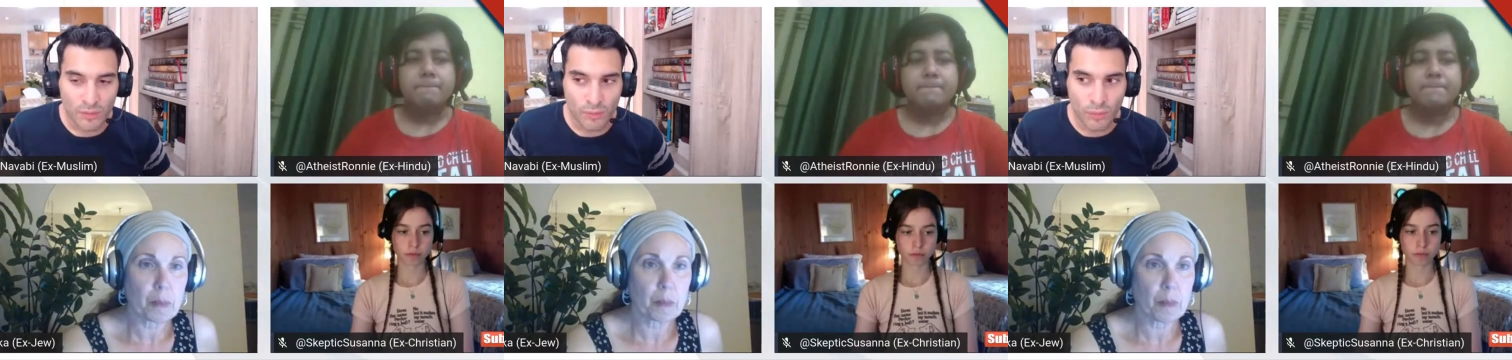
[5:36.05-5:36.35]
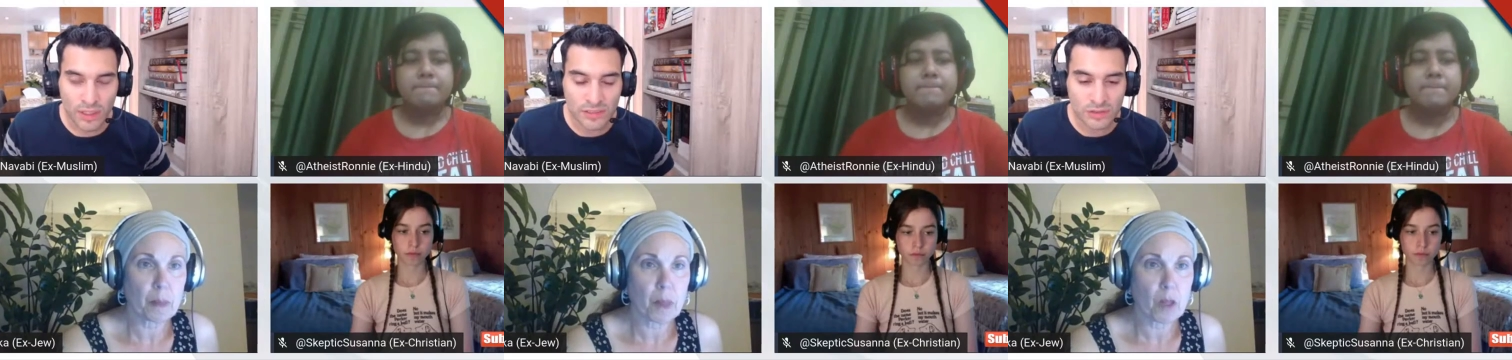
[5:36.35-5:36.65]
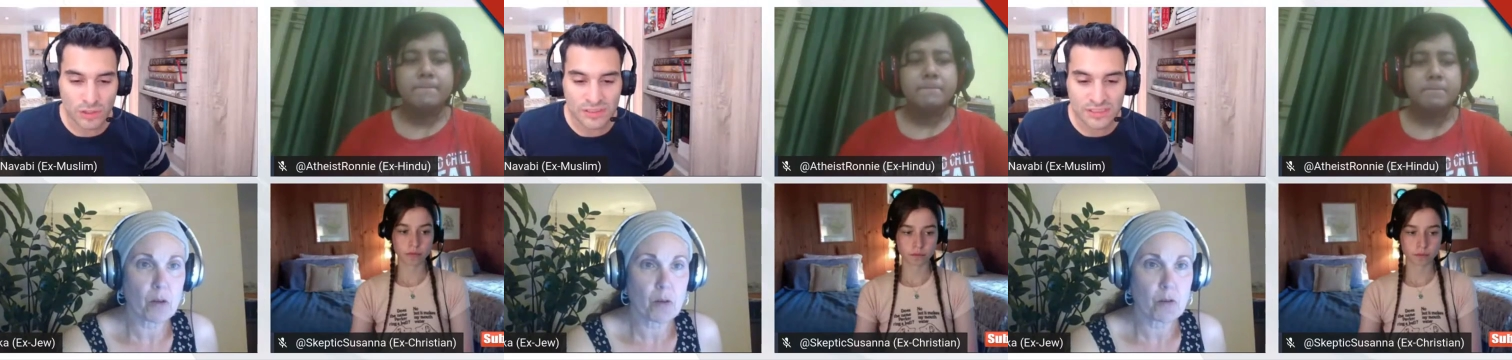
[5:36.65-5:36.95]
Speaker 1: What it's
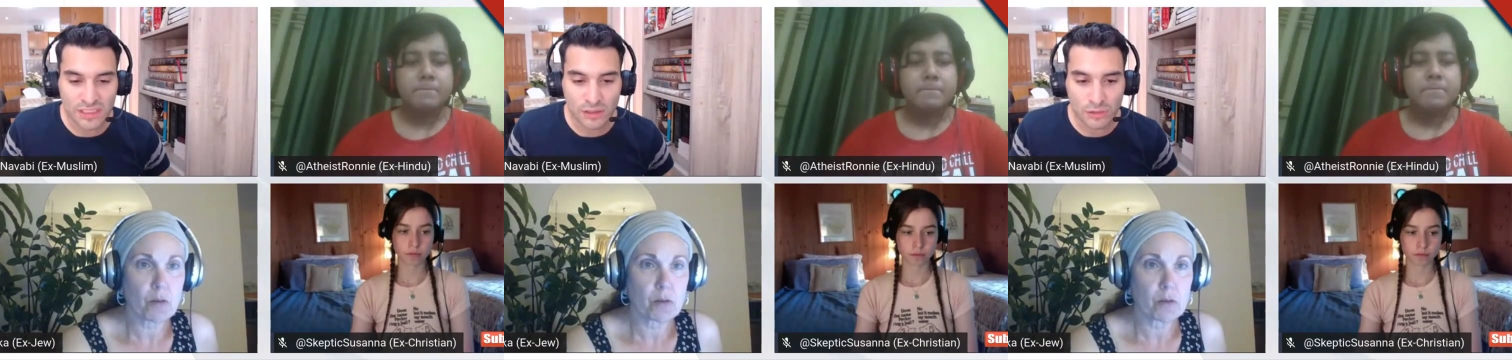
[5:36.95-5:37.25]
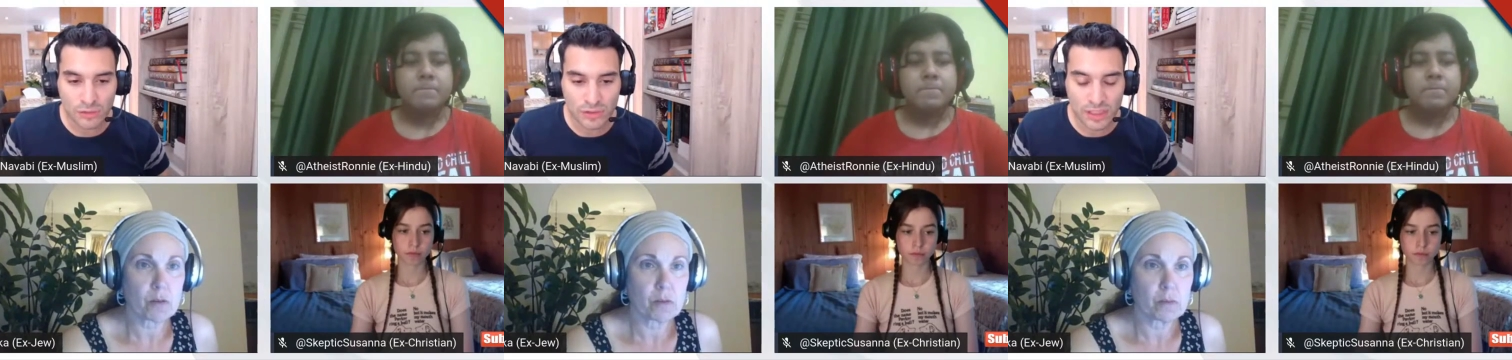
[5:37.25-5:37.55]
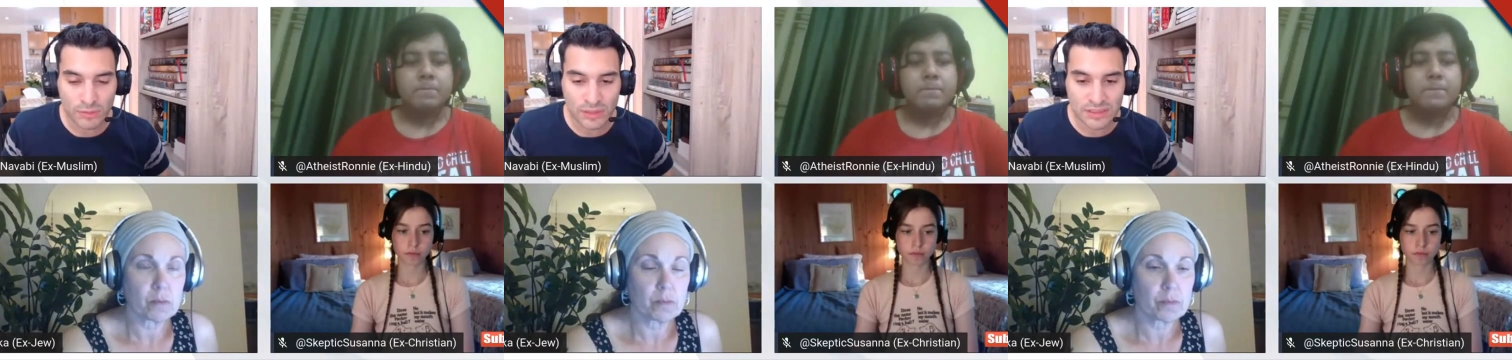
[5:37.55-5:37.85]
going to signal to
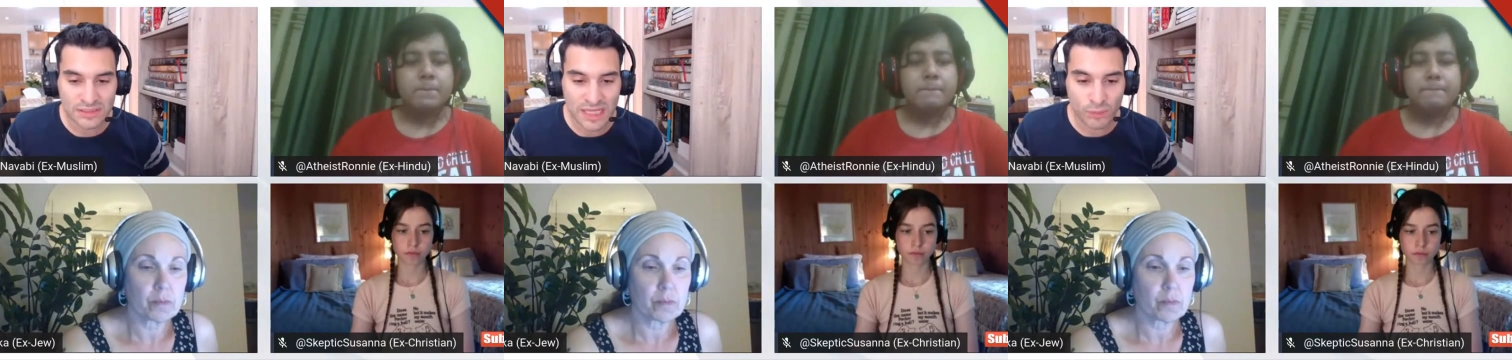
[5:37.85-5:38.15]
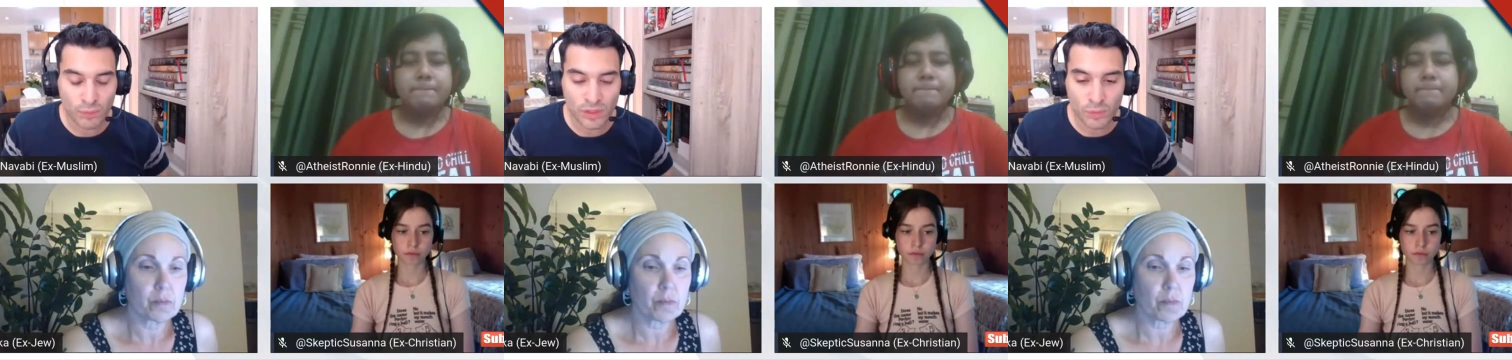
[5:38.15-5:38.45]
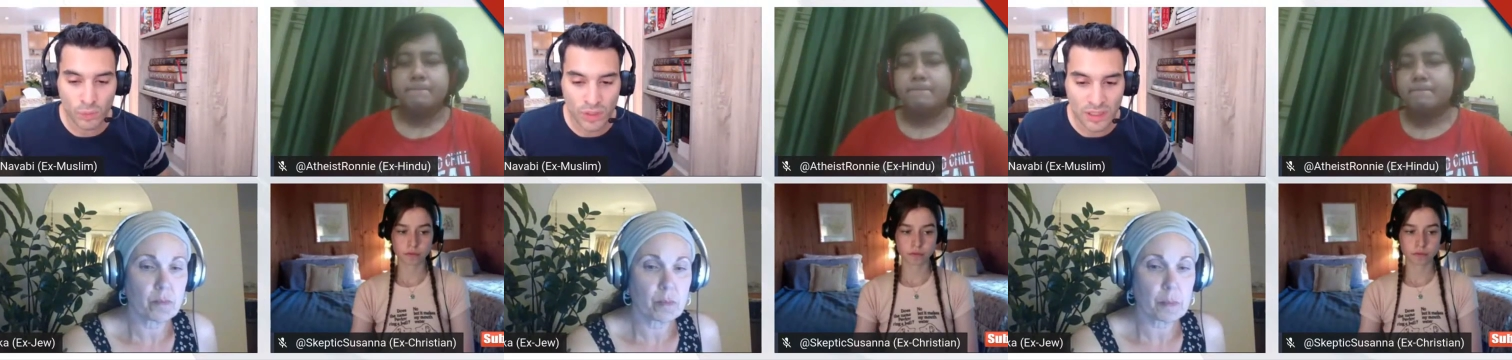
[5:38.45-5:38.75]
them is that we're
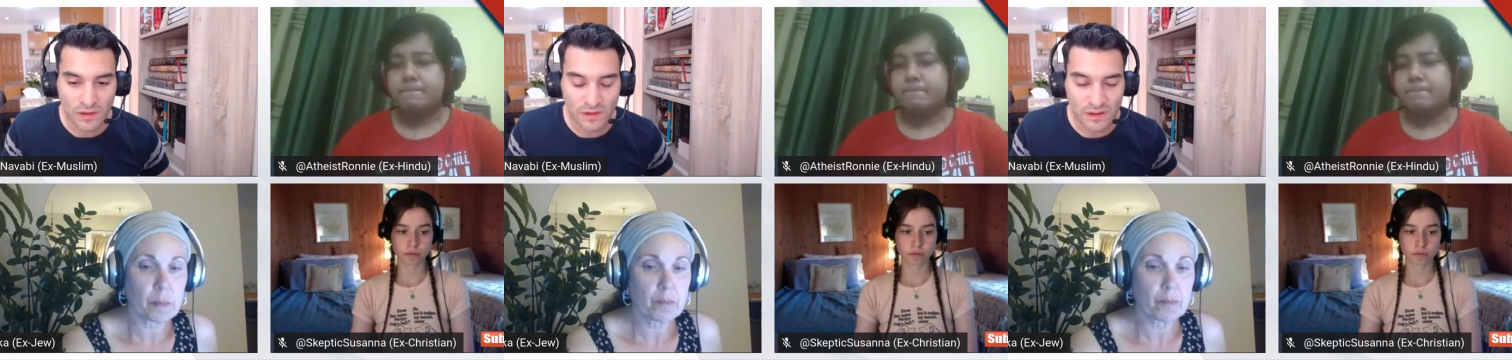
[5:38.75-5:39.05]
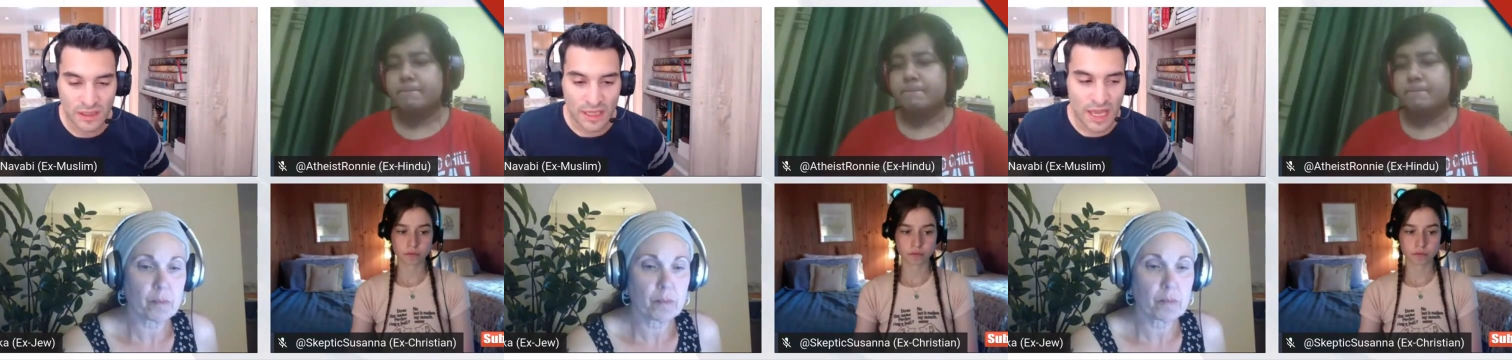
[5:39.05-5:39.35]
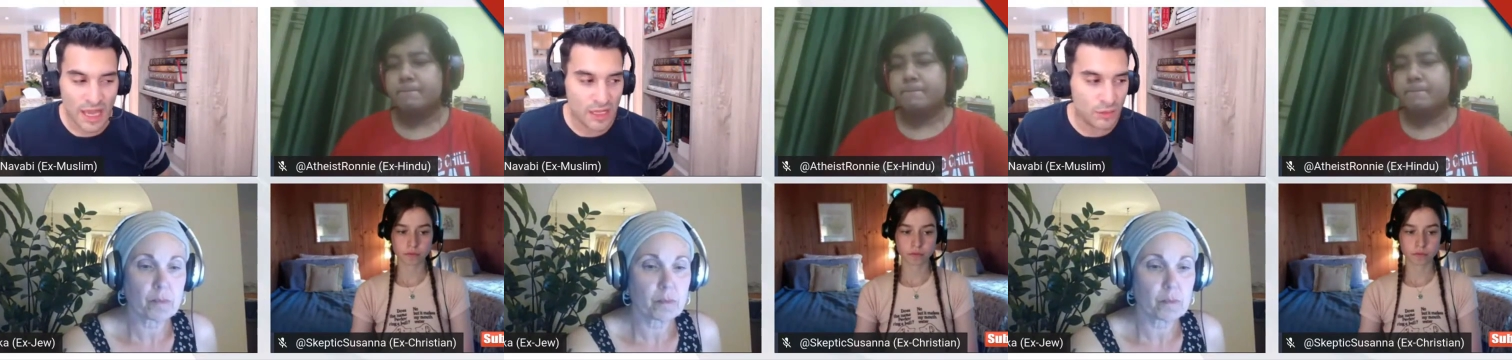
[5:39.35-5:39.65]
weak.
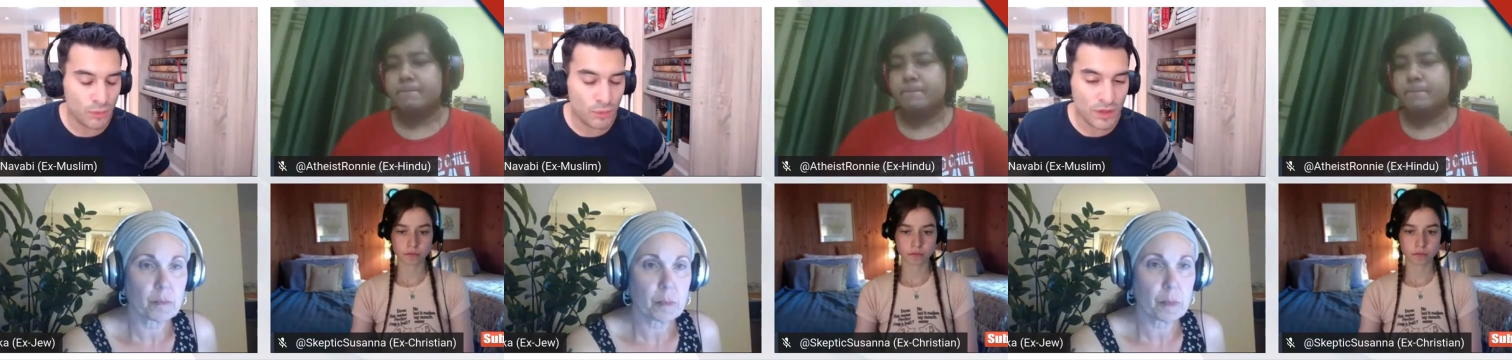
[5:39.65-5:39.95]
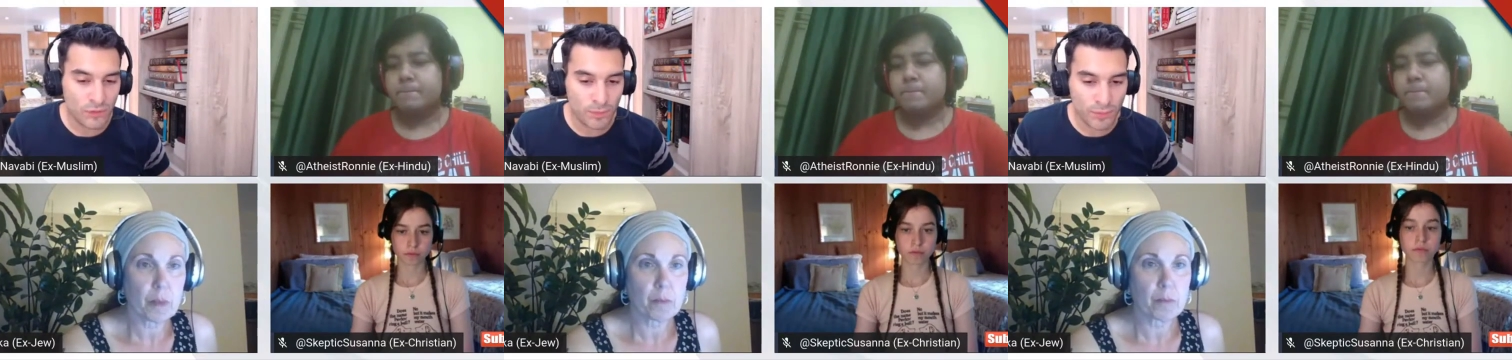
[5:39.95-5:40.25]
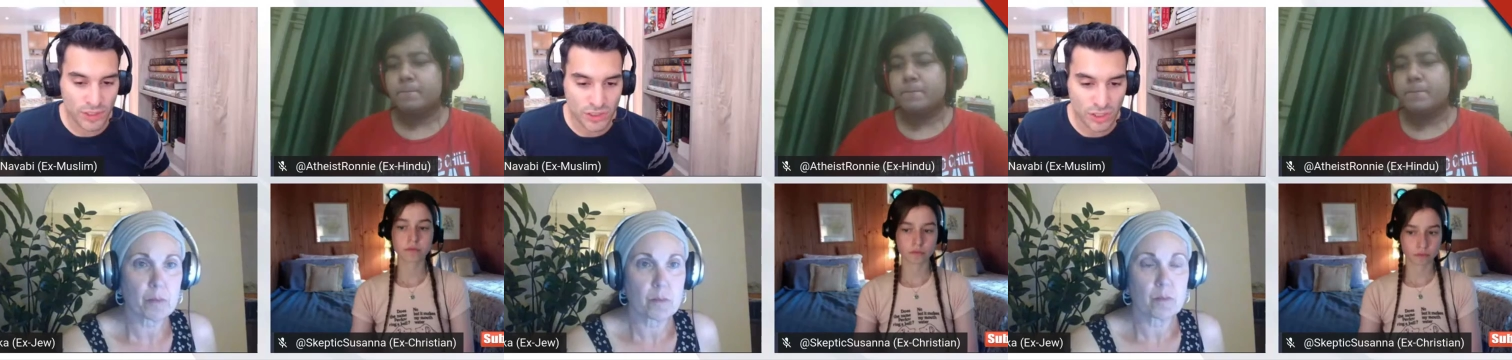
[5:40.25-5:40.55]
And if you
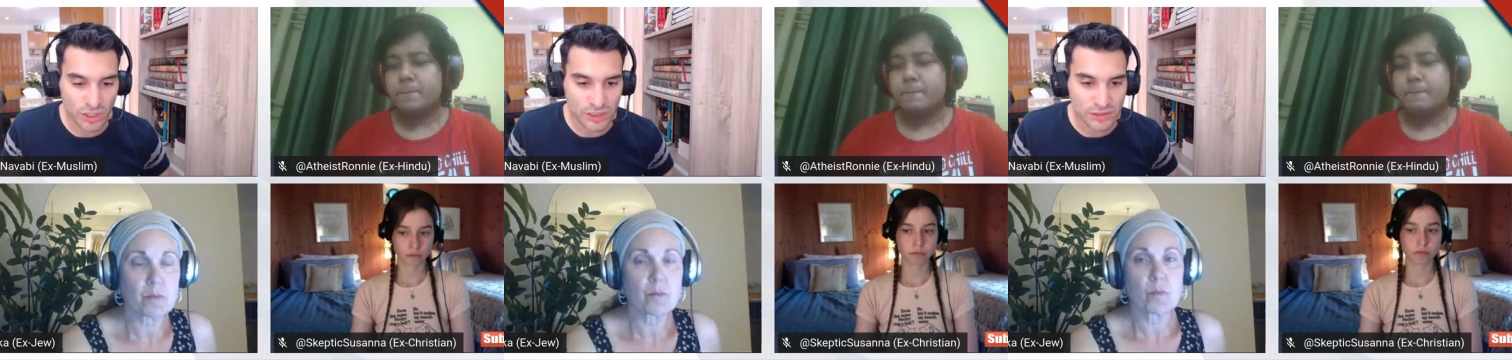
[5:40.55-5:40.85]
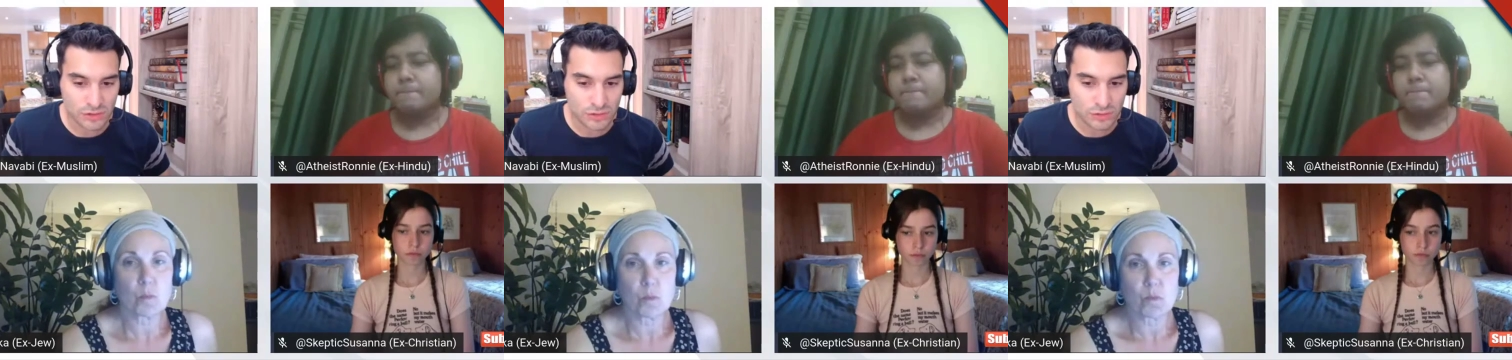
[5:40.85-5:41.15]
pressure us